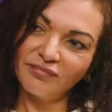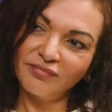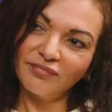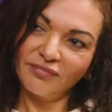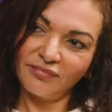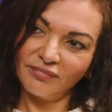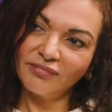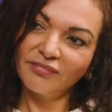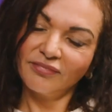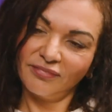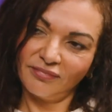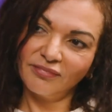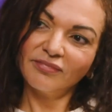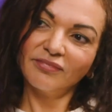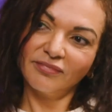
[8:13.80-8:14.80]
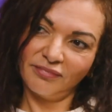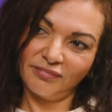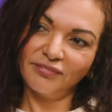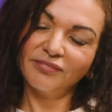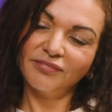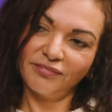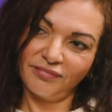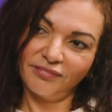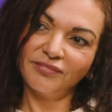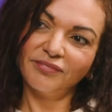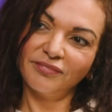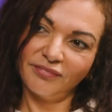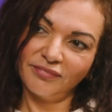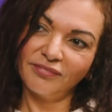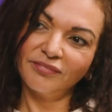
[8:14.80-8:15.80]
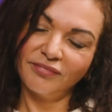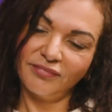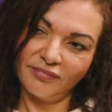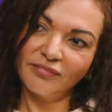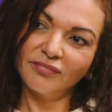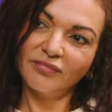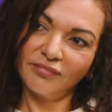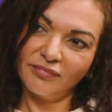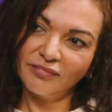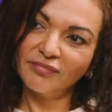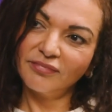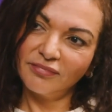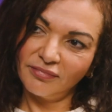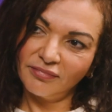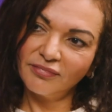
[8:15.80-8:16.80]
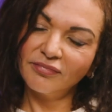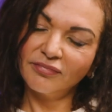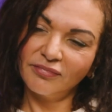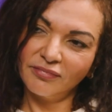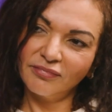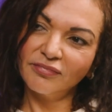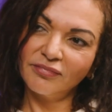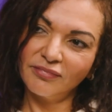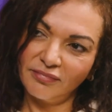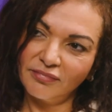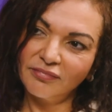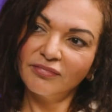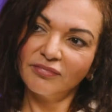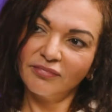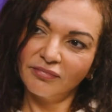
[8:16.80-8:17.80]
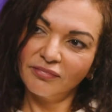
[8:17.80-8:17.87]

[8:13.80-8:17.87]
stress at the moment, and we know that young people are predominantly renters.